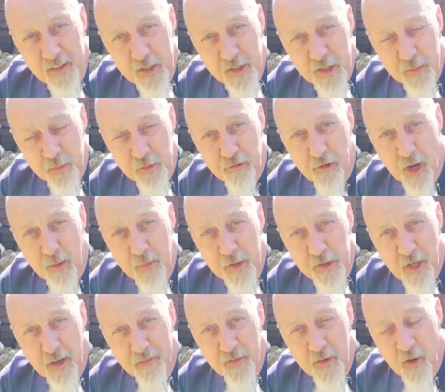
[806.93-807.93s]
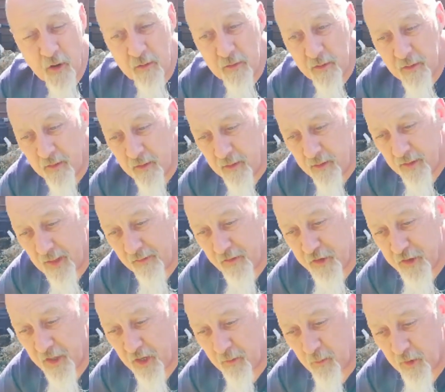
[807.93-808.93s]
the subscribers I've got. They've
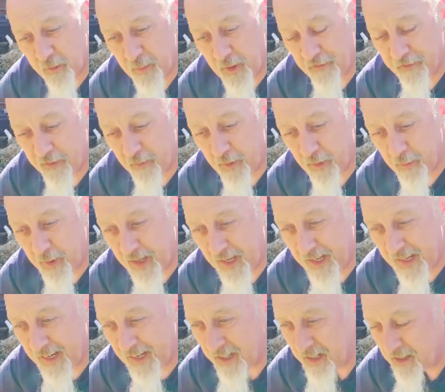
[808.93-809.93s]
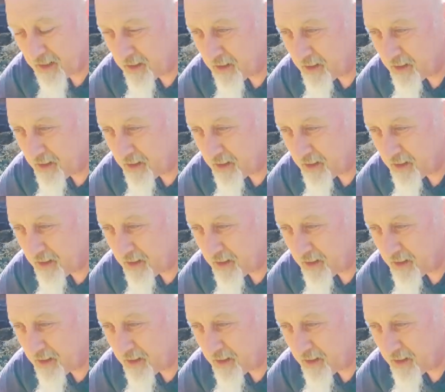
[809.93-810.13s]
stuck with me from the beginning.